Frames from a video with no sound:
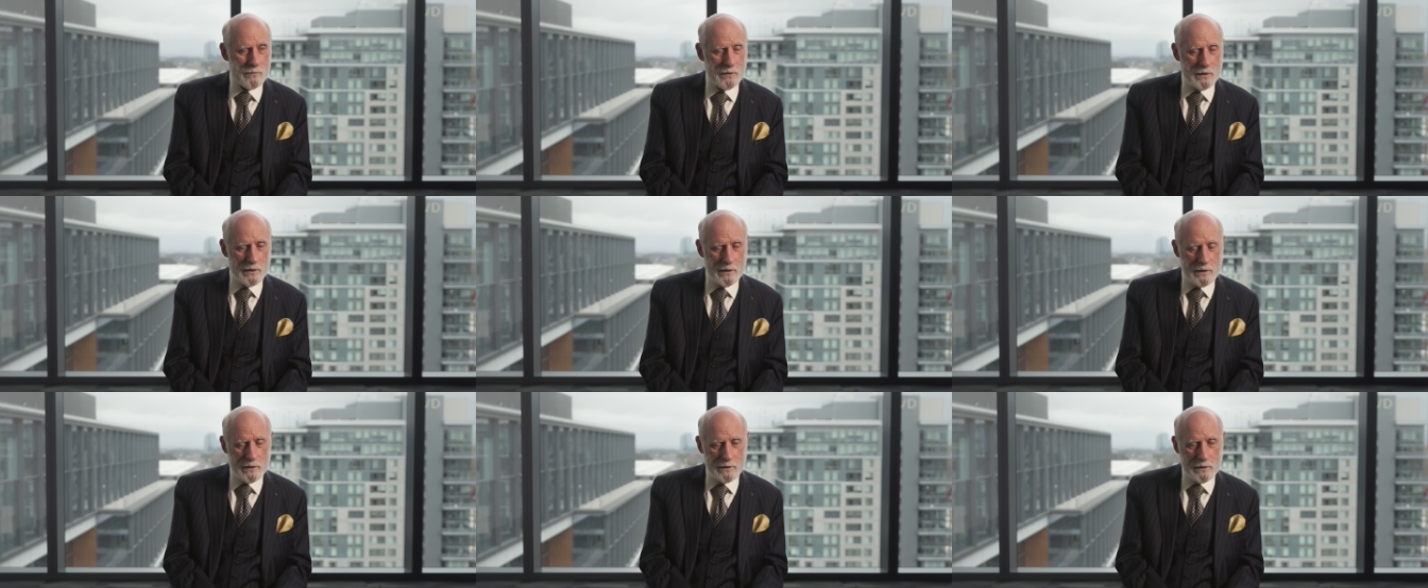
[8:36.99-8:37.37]

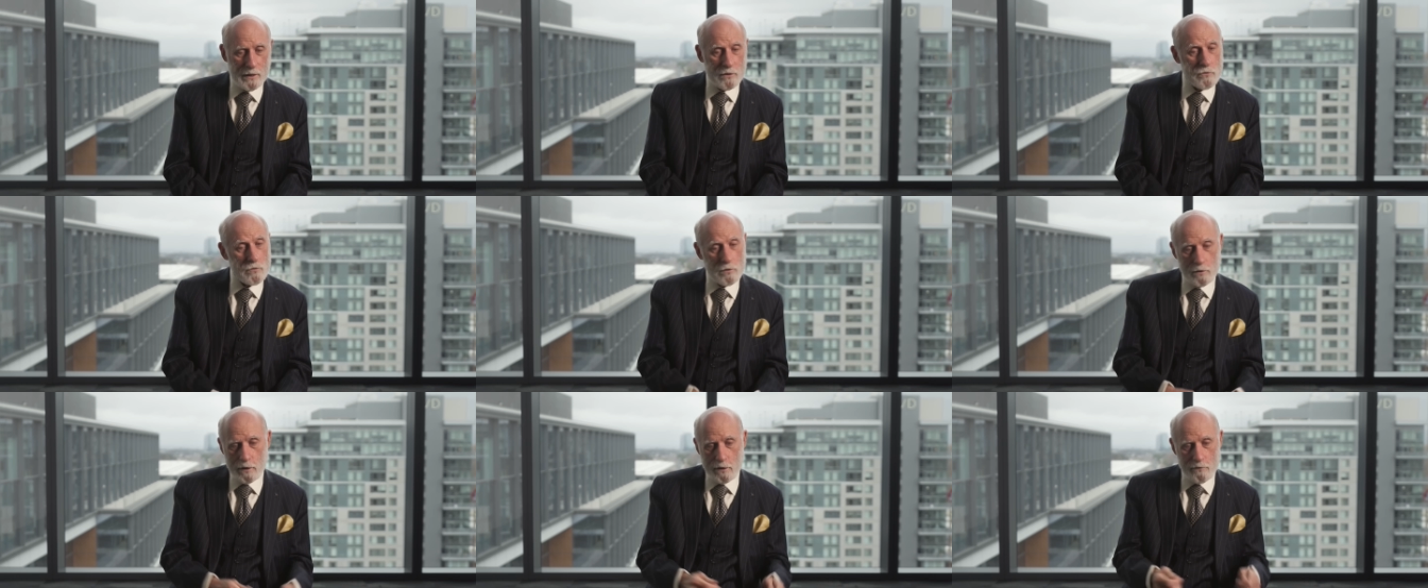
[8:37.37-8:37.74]
and I
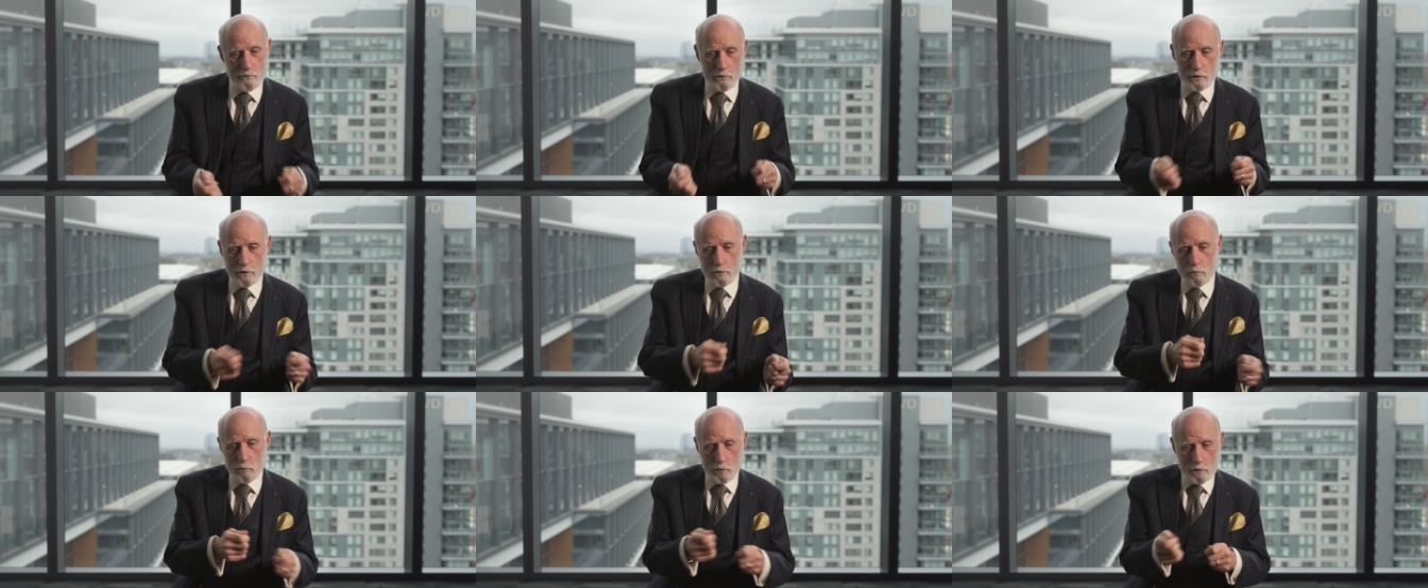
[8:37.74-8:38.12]
took
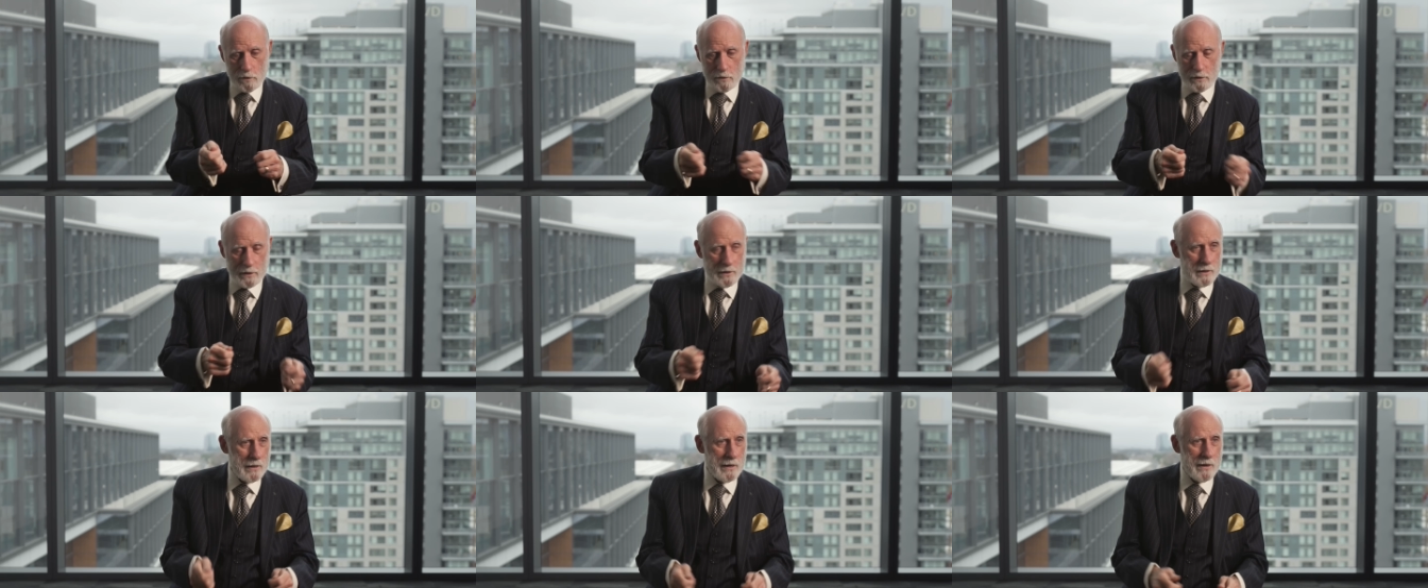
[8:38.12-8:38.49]
every
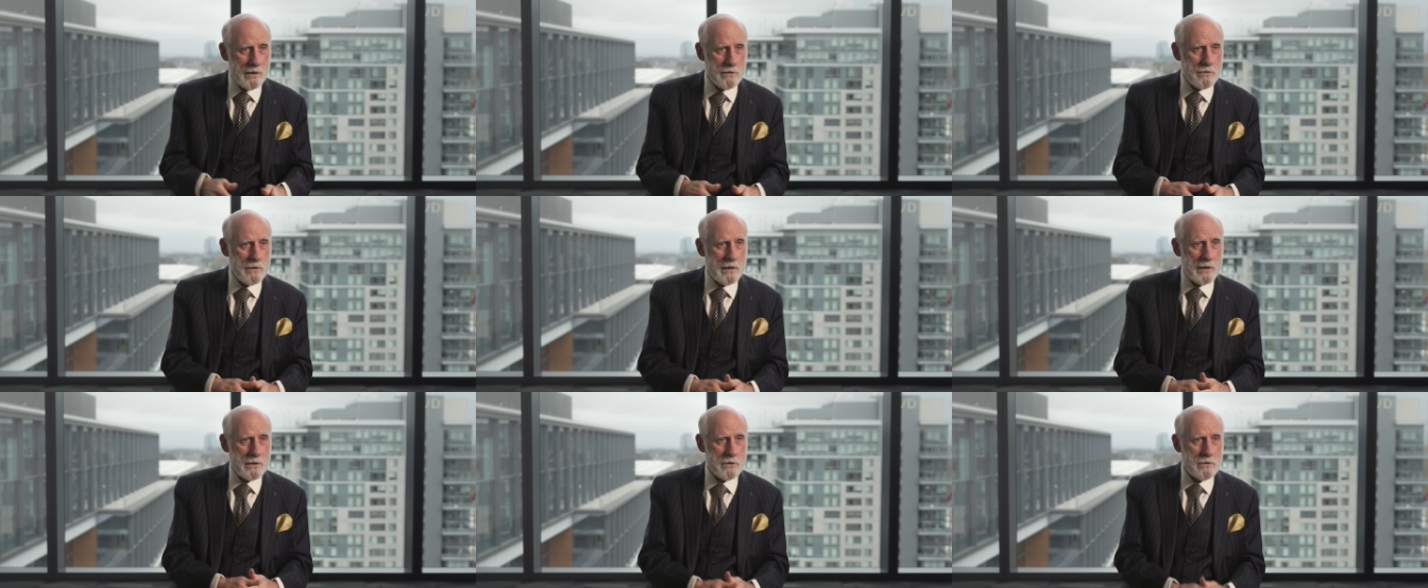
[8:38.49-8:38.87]
computing
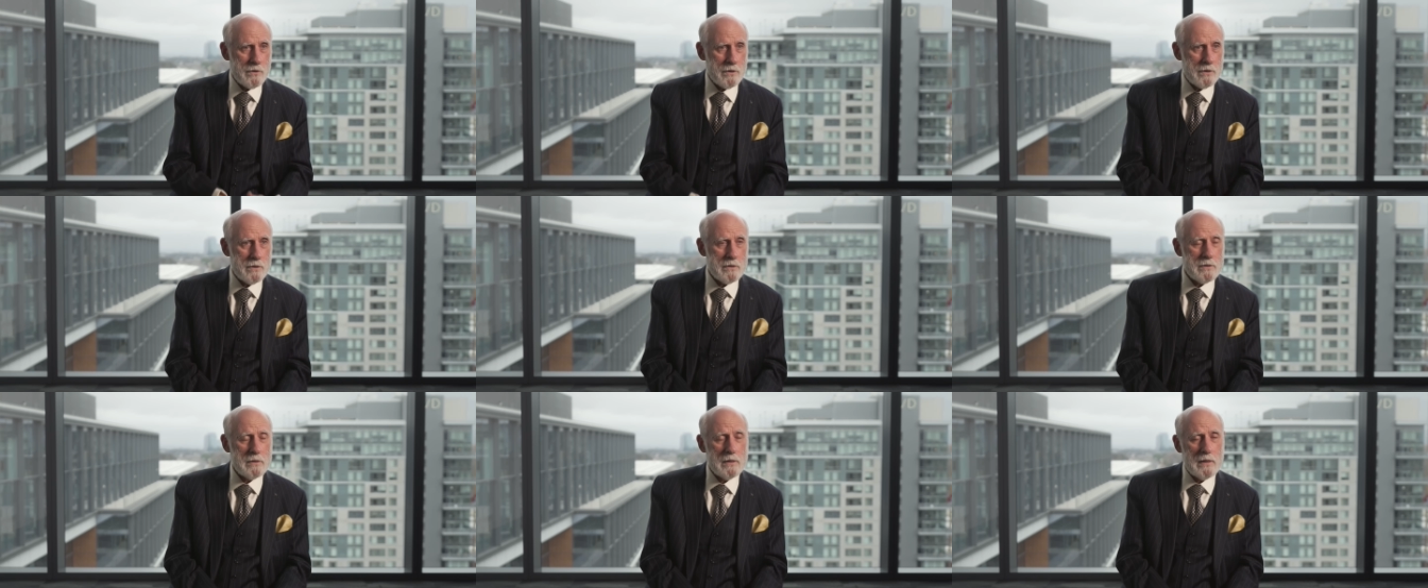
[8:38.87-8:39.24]
class I
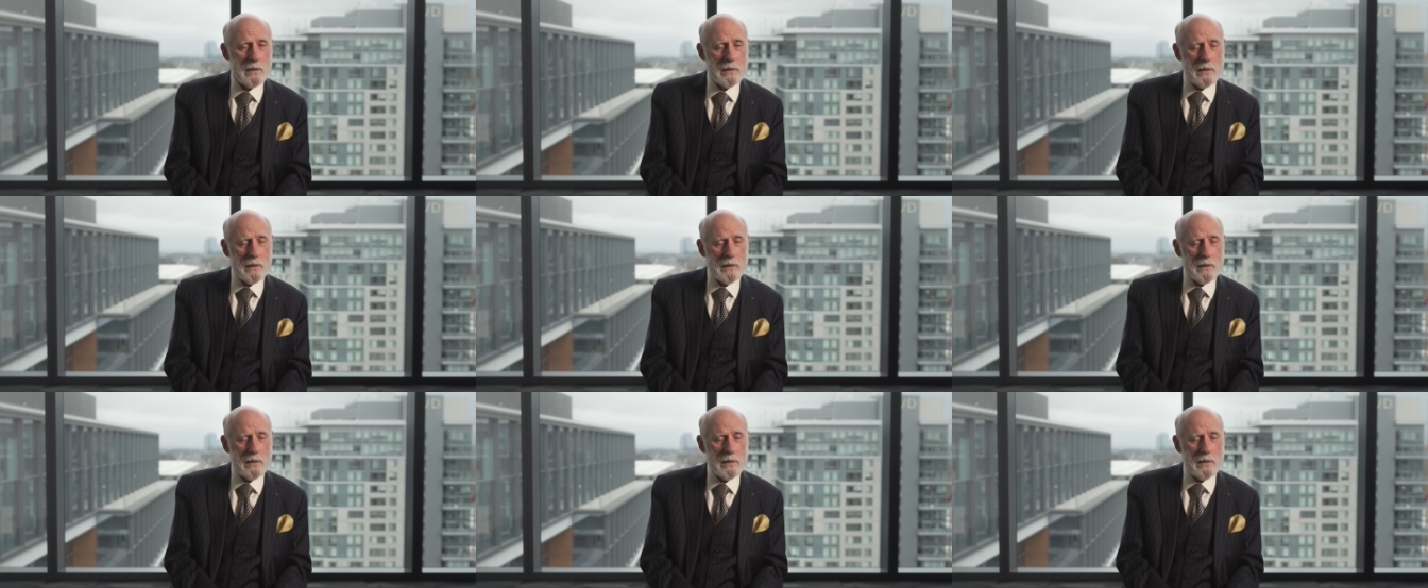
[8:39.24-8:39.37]
could.